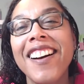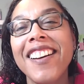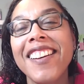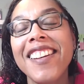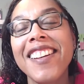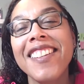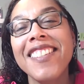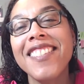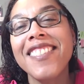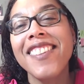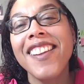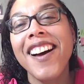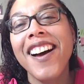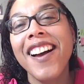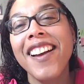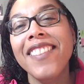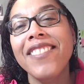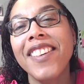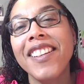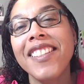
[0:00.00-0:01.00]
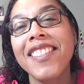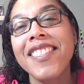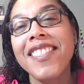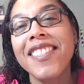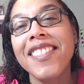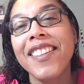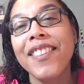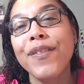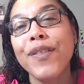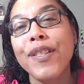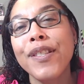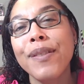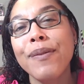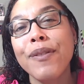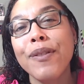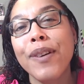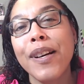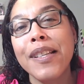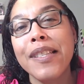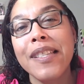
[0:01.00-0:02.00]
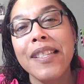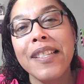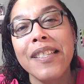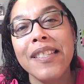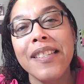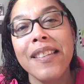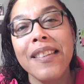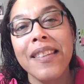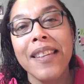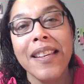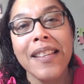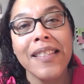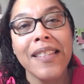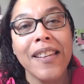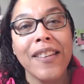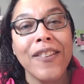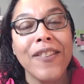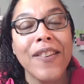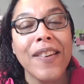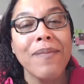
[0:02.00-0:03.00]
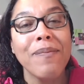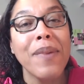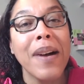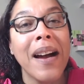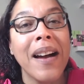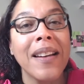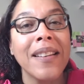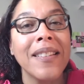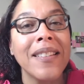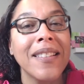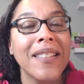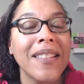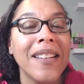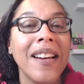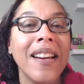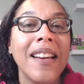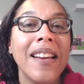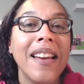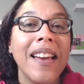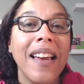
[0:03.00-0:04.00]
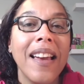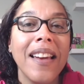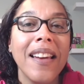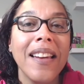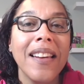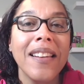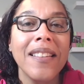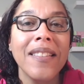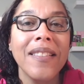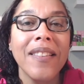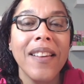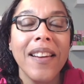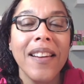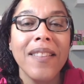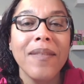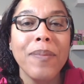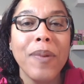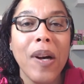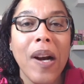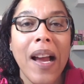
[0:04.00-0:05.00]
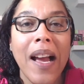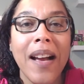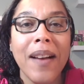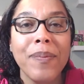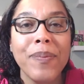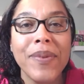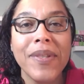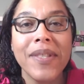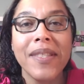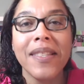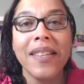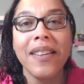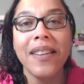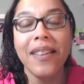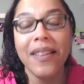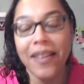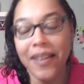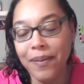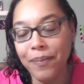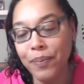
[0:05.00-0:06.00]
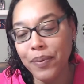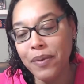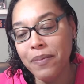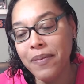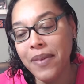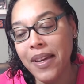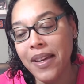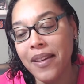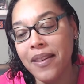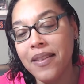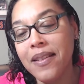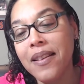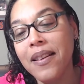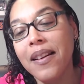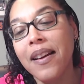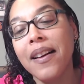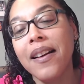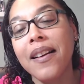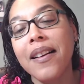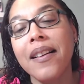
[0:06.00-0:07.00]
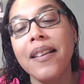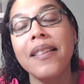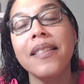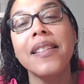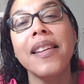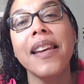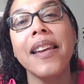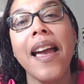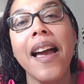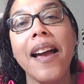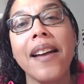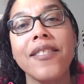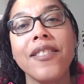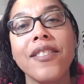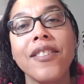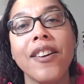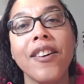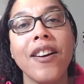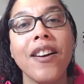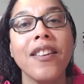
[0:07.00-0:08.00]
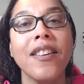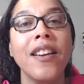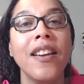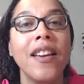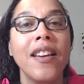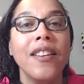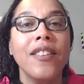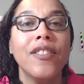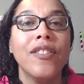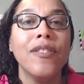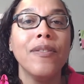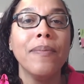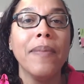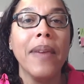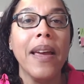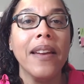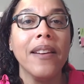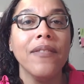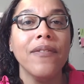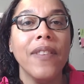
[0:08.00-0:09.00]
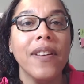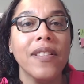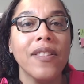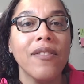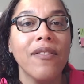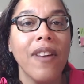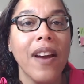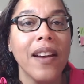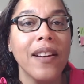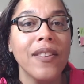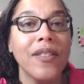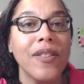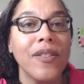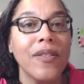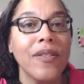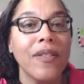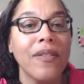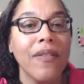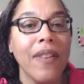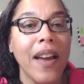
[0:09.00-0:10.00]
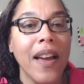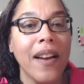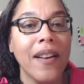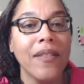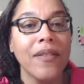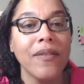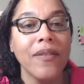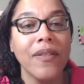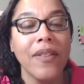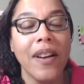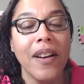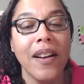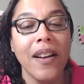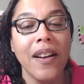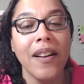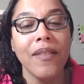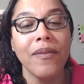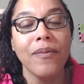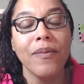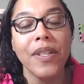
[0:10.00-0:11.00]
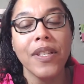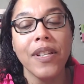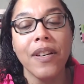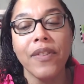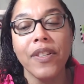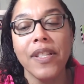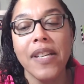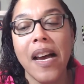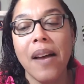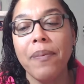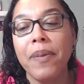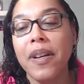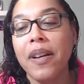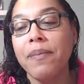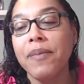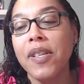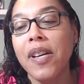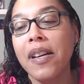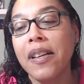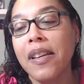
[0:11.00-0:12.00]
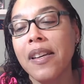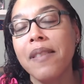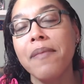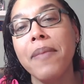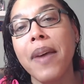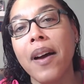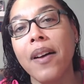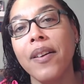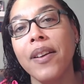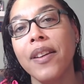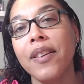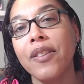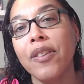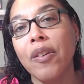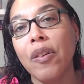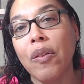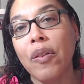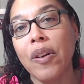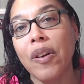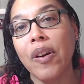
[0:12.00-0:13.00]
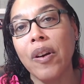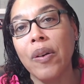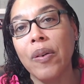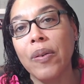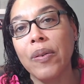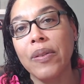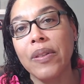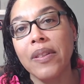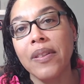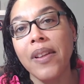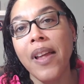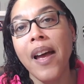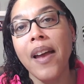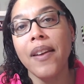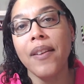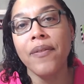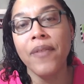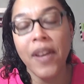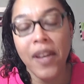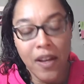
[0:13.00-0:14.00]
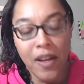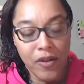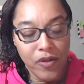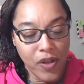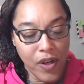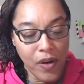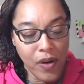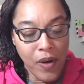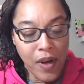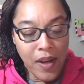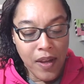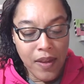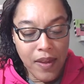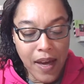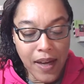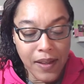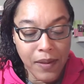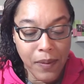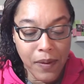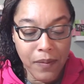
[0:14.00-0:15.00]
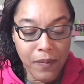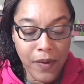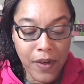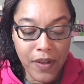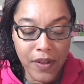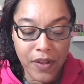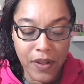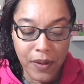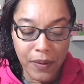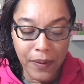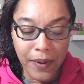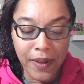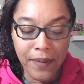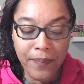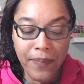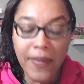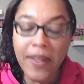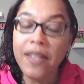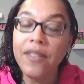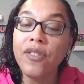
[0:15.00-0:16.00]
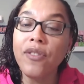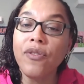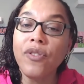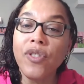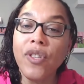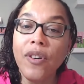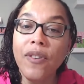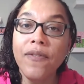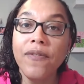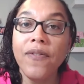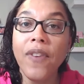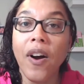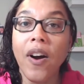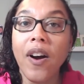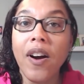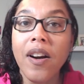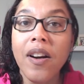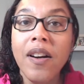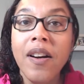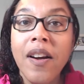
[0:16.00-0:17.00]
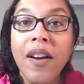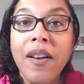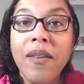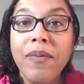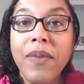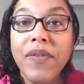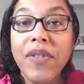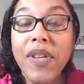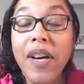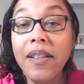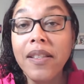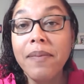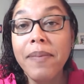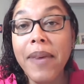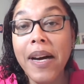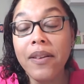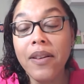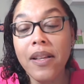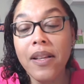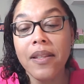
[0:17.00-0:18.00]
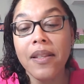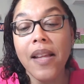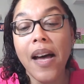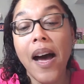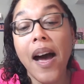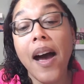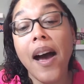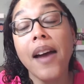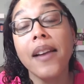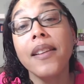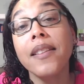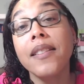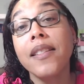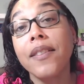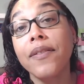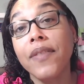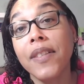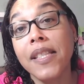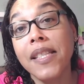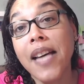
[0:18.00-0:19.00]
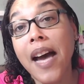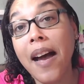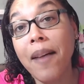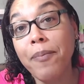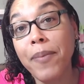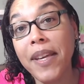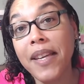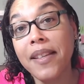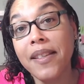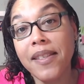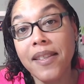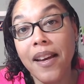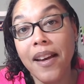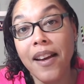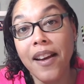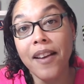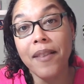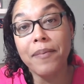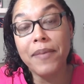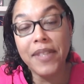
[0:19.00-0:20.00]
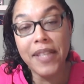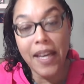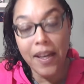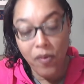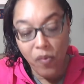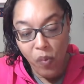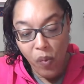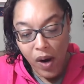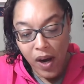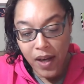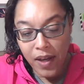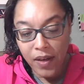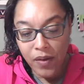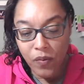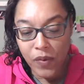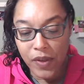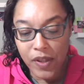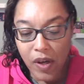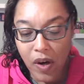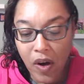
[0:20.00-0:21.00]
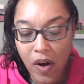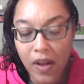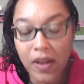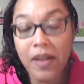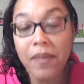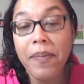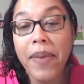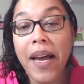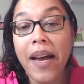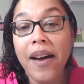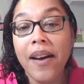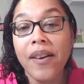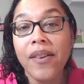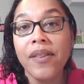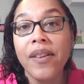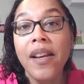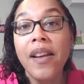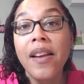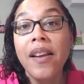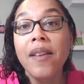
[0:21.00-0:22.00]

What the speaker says: each live. I just give you some questions and things that you can ponder and perhaps implement and take action on to manifest gratitude around whichever topic I'm talking about in your own life. So that's what we're doing. So far, we've talked about a lot of different topics. Day one was all about